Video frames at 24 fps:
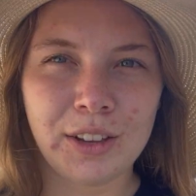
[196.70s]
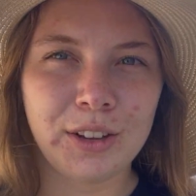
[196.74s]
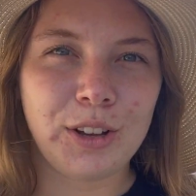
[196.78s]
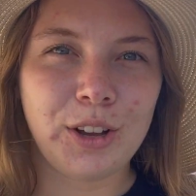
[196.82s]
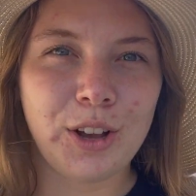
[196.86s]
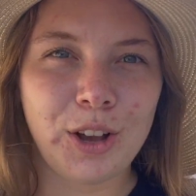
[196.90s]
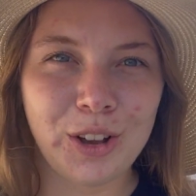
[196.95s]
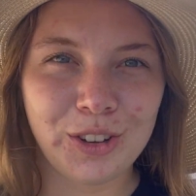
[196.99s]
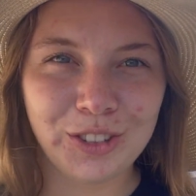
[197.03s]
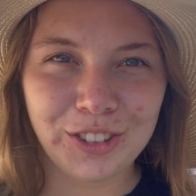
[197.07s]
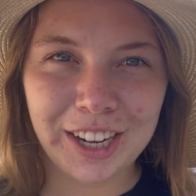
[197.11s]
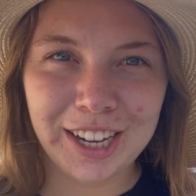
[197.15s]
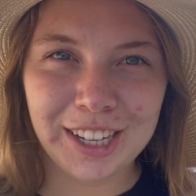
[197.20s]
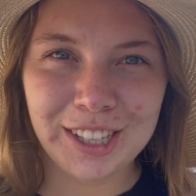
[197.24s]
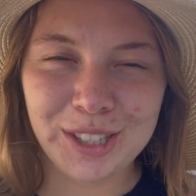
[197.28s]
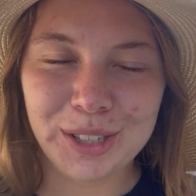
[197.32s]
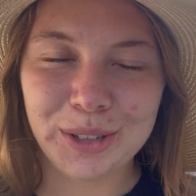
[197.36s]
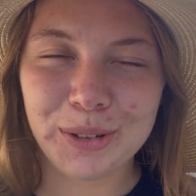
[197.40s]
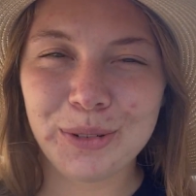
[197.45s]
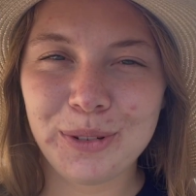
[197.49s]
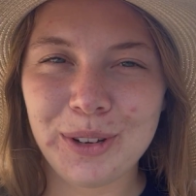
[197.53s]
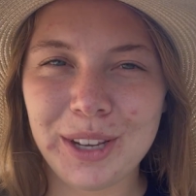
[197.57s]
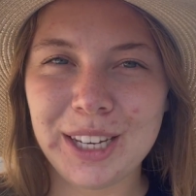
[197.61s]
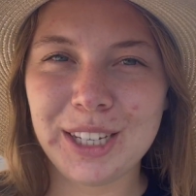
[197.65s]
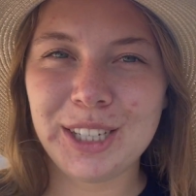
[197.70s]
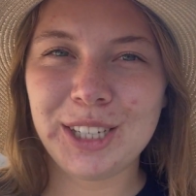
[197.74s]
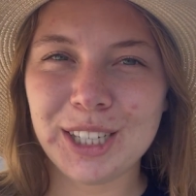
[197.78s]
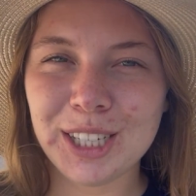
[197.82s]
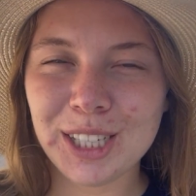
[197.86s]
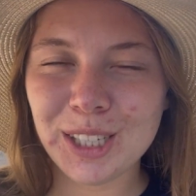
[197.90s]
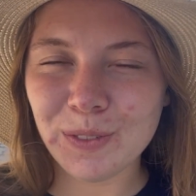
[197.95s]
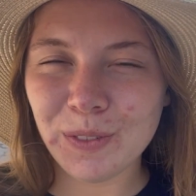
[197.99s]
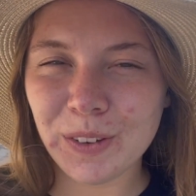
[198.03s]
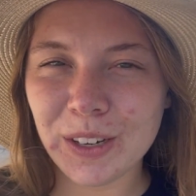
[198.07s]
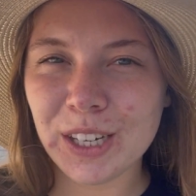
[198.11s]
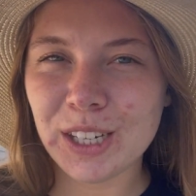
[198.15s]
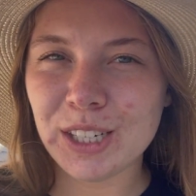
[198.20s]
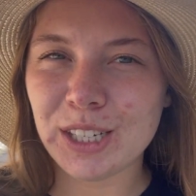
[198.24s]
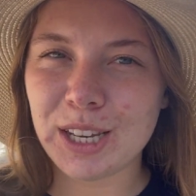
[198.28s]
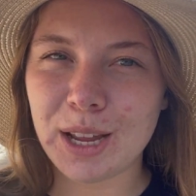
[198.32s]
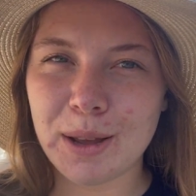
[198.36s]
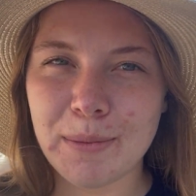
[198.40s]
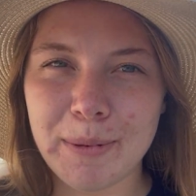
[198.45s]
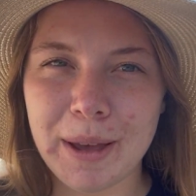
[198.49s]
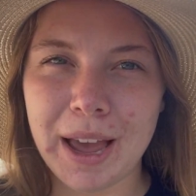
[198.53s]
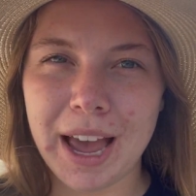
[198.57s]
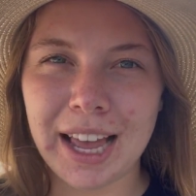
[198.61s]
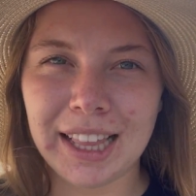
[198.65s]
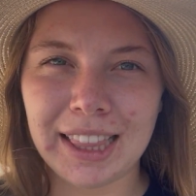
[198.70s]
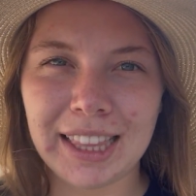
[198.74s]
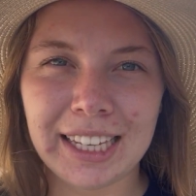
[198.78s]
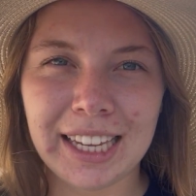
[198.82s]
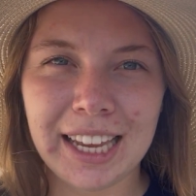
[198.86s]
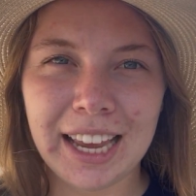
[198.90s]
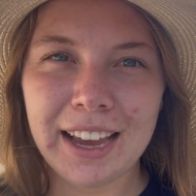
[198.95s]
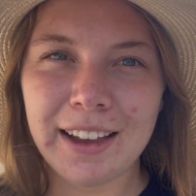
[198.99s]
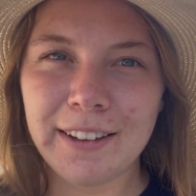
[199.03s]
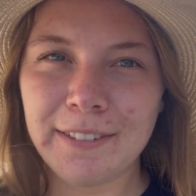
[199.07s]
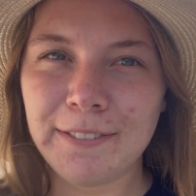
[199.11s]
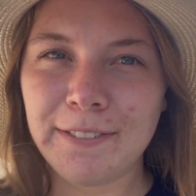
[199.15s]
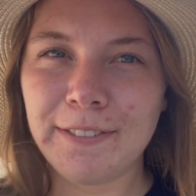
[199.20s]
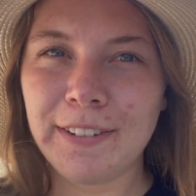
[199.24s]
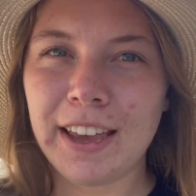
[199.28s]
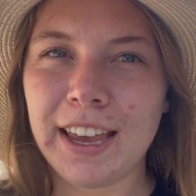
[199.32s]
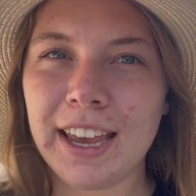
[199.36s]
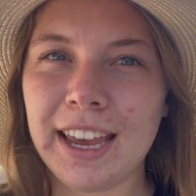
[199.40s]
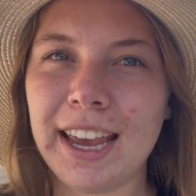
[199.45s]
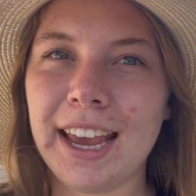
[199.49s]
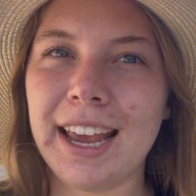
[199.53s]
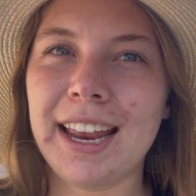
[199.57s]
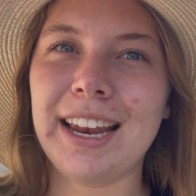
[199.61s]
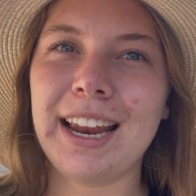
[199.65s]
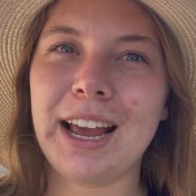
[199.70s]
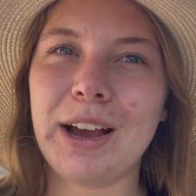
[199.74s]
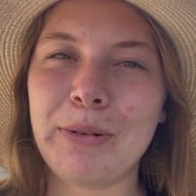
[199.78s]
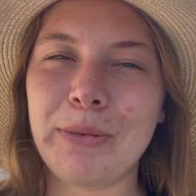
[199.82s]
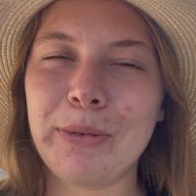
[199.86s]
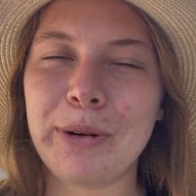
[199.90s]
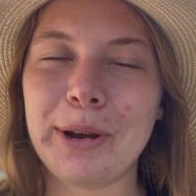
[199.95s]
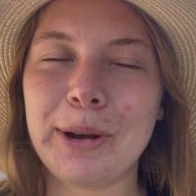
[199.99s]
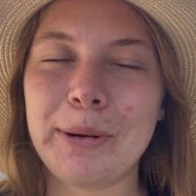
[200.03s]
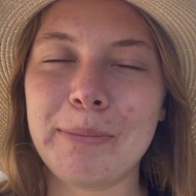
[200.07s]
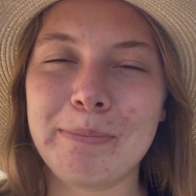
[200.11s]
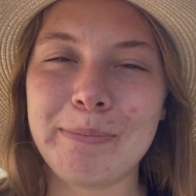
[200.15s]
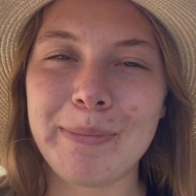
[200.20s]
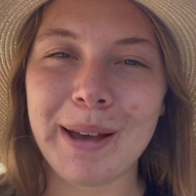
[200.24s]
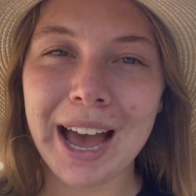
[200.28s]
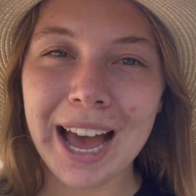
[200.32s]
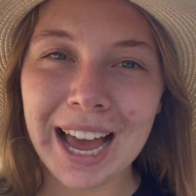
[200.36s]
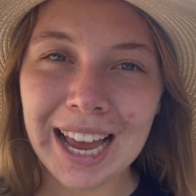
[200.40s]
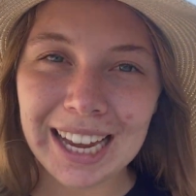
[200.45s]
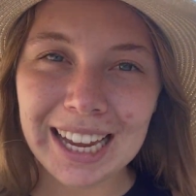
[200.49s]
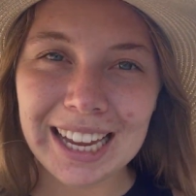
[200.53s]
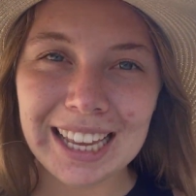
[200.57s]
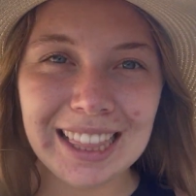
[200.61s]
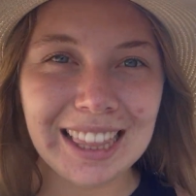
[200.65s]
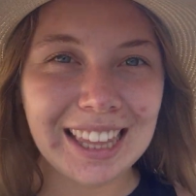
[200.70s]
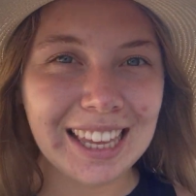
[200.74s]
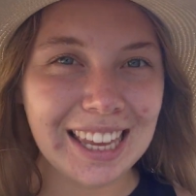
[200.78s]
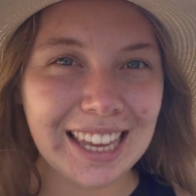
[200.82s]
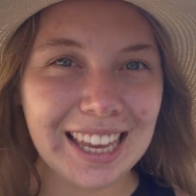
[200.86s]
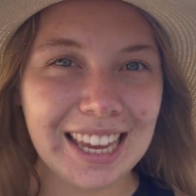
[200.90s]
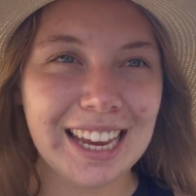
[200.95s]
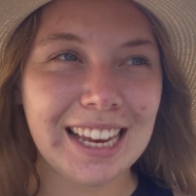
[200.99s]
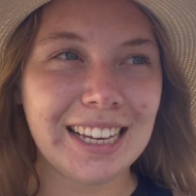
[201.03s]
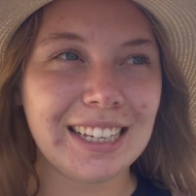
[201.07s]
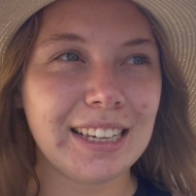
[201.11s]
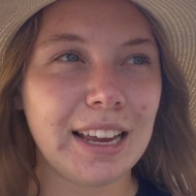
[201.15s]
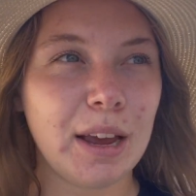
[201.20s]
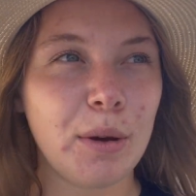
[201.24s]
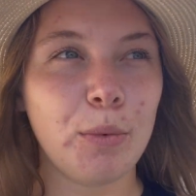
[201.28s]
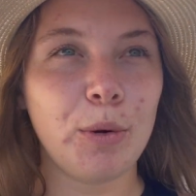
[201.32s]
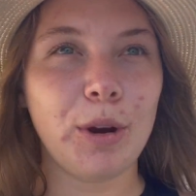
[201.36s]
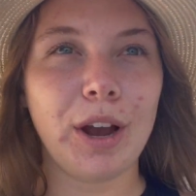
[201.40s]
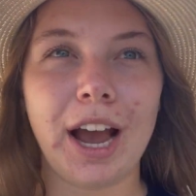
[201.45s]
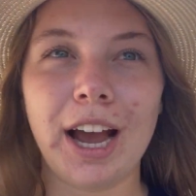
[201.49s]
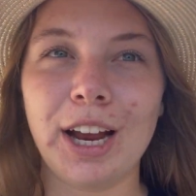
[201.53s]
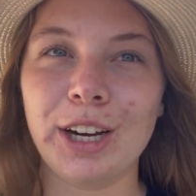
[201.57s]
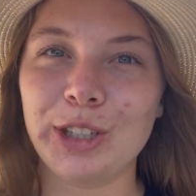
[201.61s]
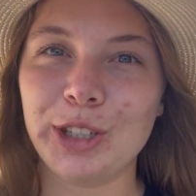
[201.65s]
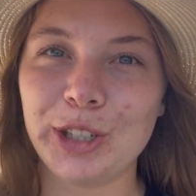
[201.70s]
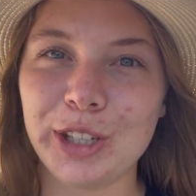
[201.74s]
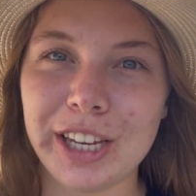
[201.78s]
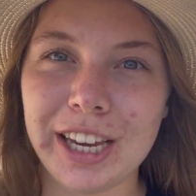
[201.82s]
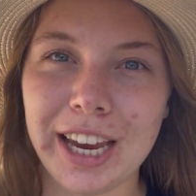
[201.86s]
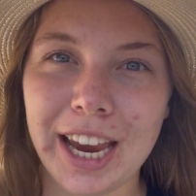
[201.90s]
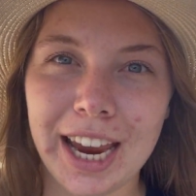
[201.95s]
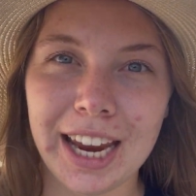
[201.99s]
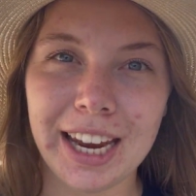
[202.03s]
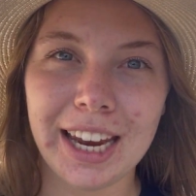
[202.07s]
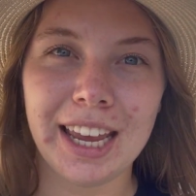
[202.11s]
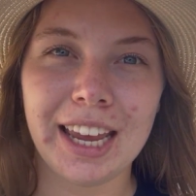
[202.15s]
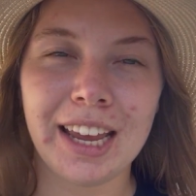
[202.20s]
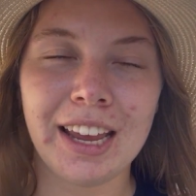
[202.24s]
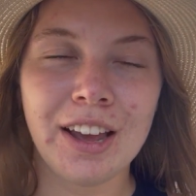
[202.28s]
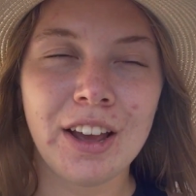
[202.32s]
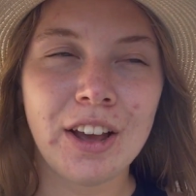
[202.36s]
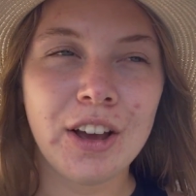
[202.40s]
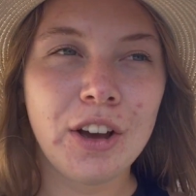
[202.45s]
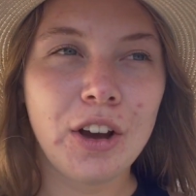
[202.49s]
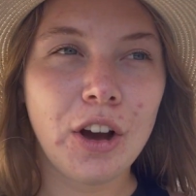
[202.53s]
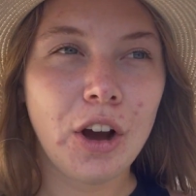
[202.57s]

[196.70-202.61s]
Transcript: All right, so we just finished up at the cafe and now we're back in the heat and we're actually heading